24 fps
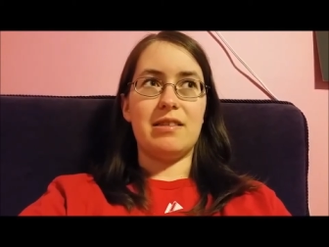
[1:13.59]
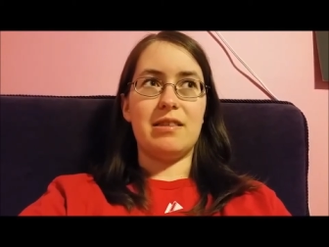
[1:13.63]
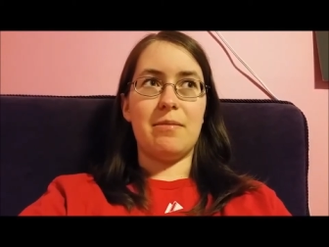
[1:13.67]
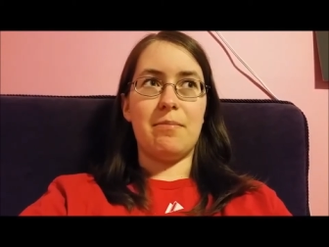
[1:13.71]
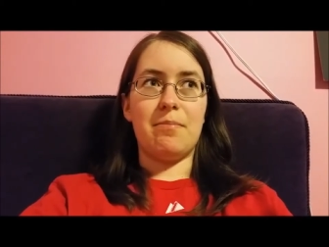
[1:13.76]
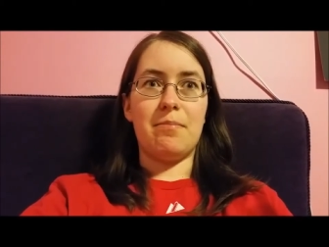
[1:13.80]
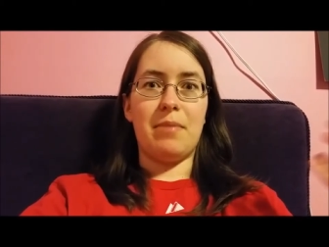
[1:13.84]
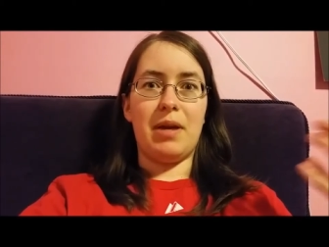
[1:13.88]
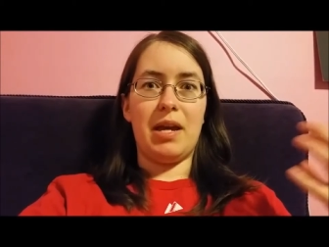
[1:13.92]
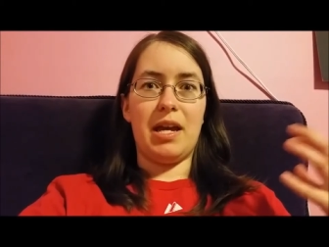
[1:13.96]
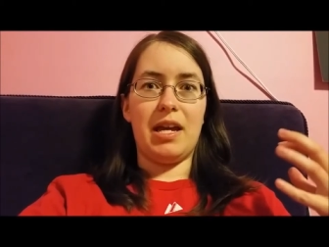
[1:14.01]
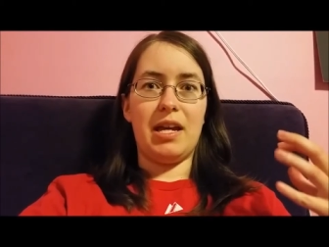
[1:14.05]
the
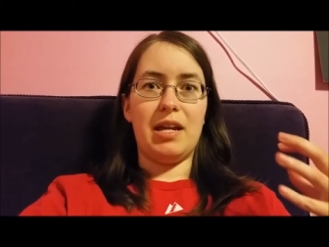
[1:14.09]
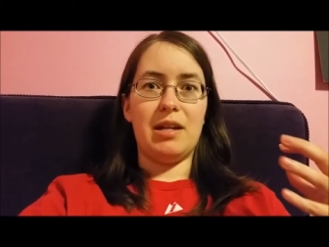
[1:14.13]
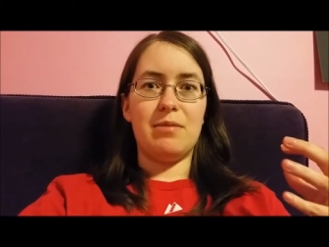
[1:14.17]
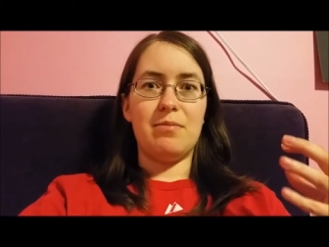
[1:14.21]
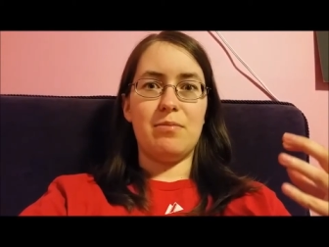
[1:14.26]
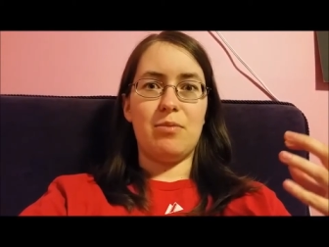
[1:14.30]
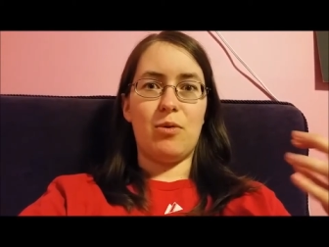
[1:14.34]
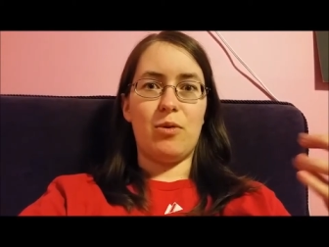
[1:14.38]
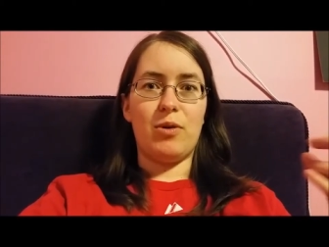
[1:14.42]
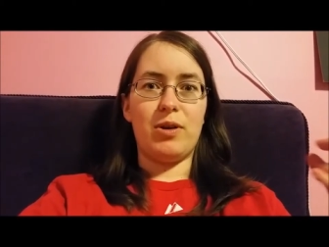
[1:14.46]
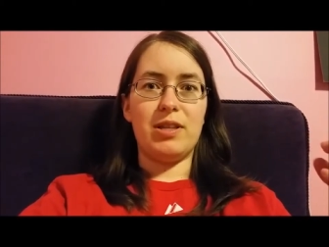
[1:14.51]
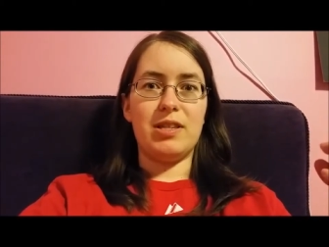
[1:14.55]

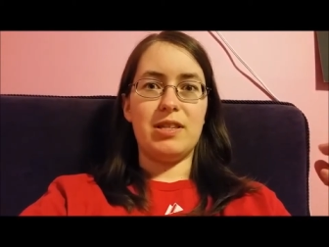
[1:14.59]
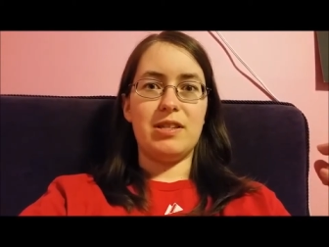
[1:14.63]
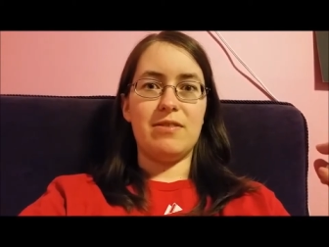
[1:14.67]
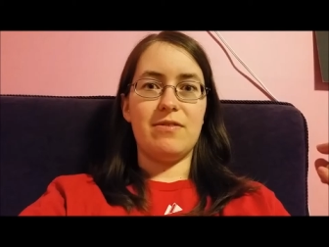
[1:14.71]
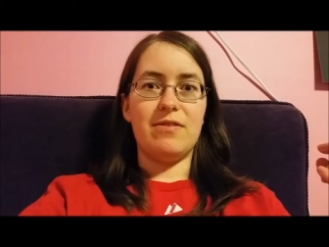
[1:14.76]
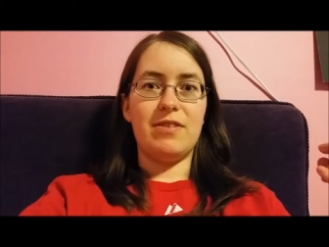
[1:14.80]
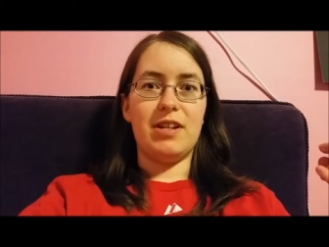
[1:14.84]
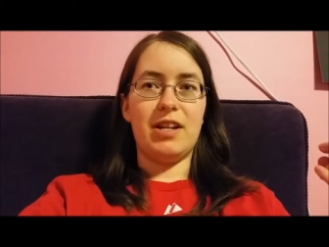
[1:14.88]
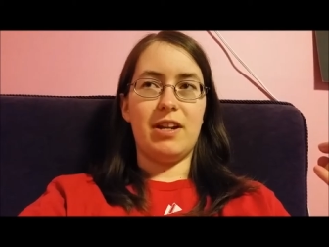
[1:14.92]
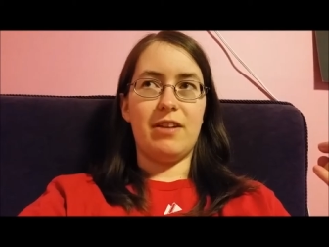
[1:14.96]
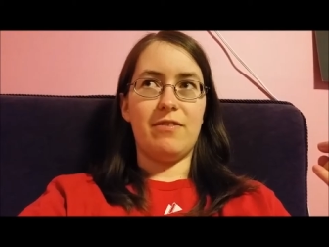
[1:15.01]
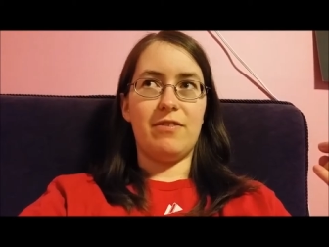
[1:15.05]
main points of
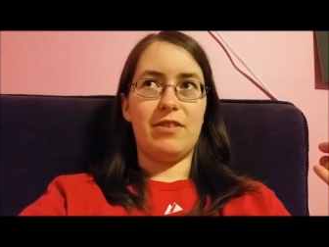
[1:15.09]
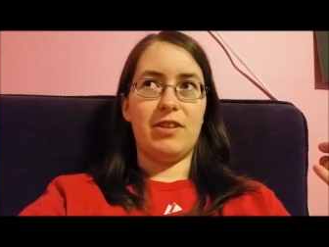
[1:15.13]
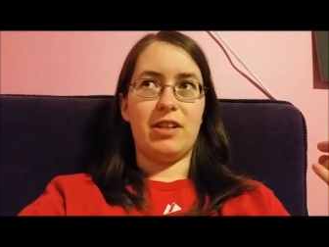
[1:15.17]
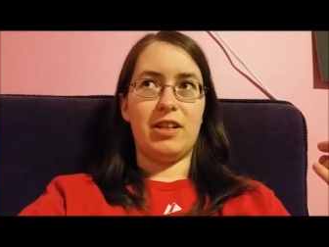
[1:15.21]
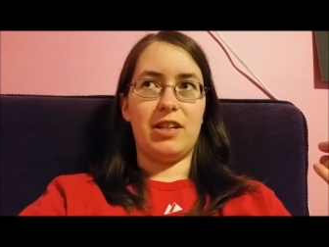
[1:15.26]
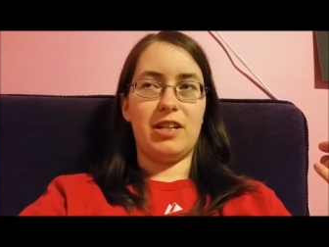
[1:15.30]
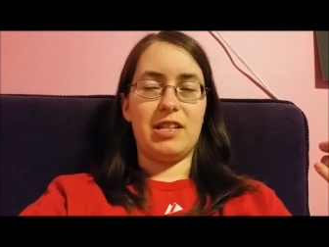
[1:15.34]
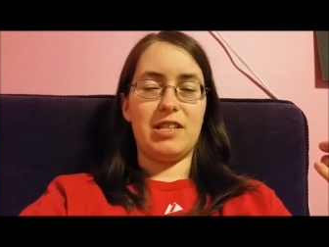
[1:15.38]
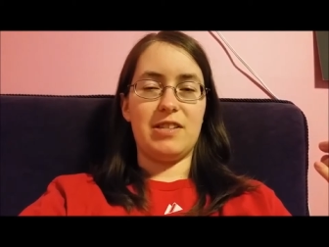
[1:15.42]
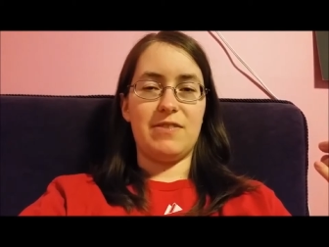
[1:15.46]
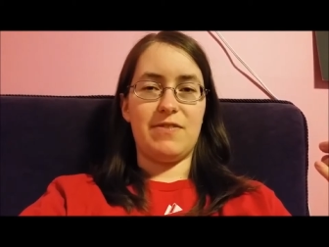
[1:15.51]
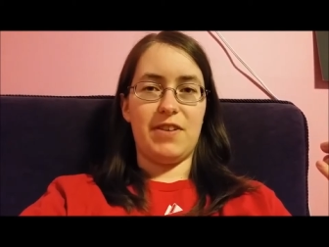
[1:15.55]
it. I feel
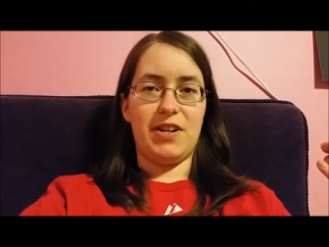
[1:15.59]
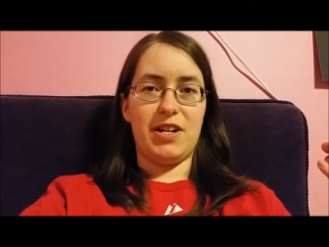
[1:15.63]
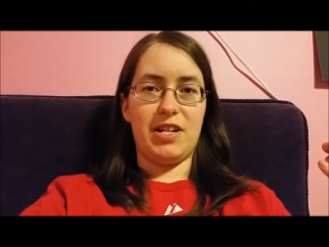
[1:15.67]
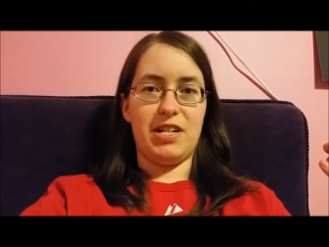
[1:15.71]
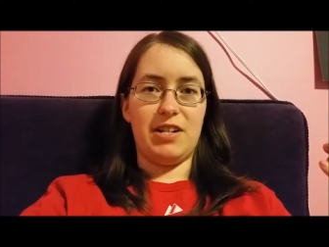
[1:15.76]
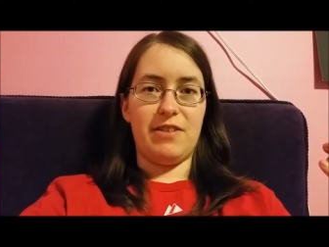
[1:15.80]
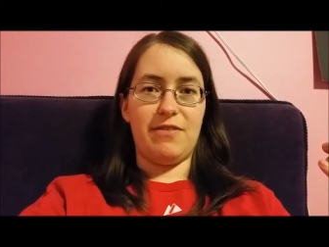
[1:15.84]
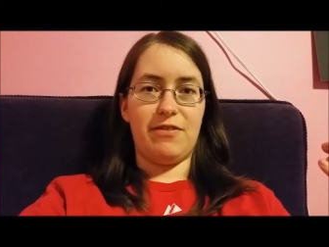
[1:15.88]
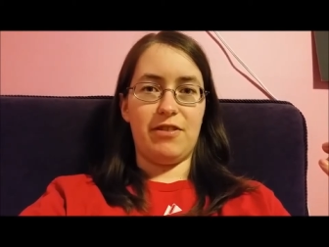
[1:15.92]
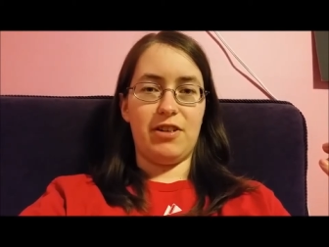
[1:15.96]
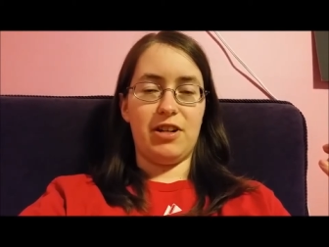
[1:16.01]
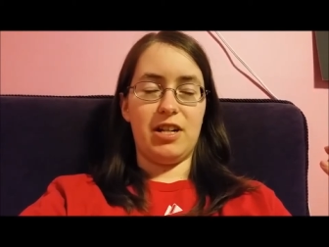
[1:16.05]
like it's very
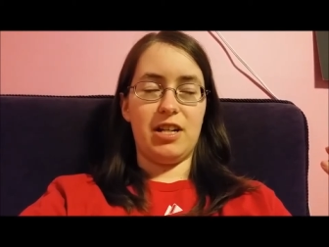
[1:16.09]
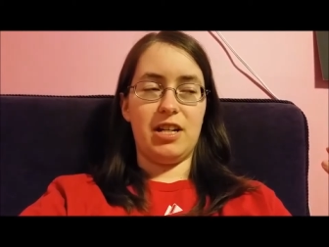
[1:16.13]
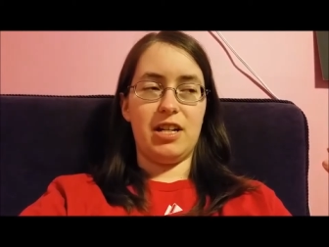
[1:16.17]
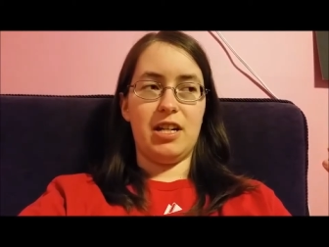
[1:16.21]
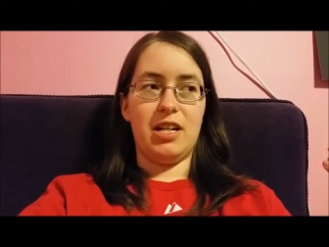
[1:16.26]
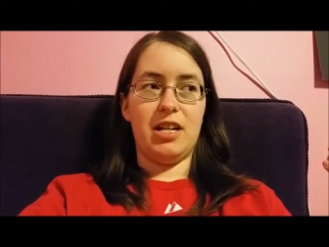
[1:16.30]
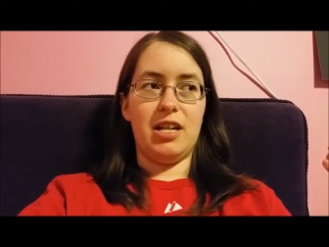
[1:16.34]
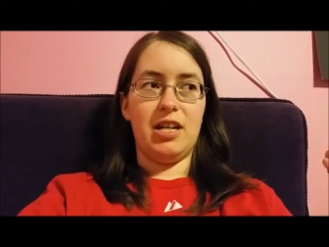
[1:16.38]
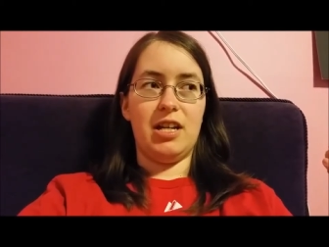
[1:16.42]
different.